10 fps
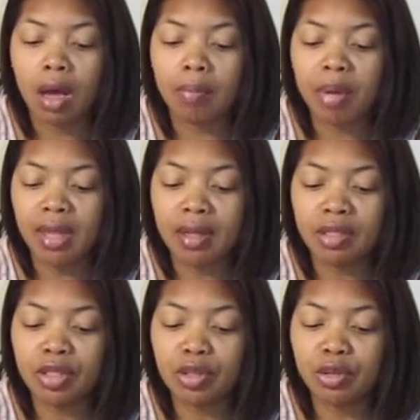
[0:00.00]
bathing
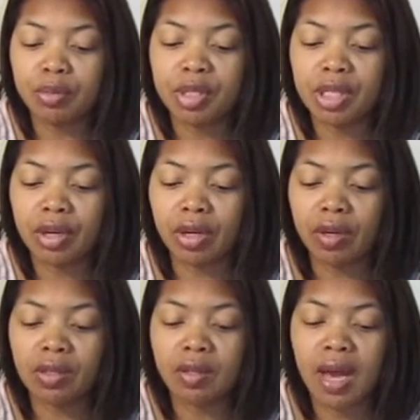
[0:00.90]
suit
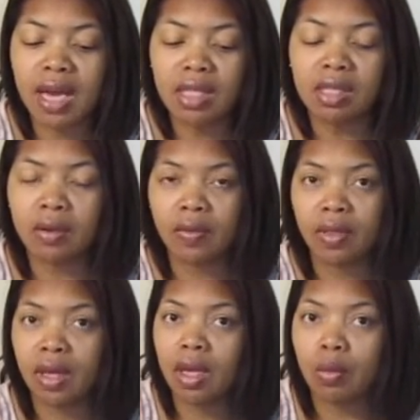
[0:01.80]
material, so I just don't
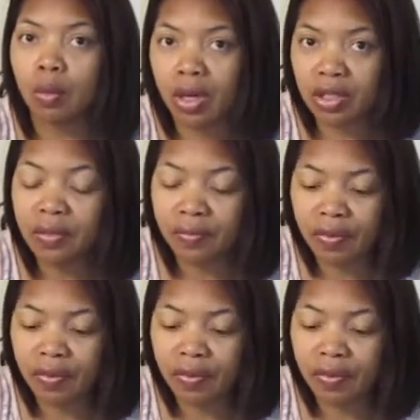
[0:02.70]
think it worked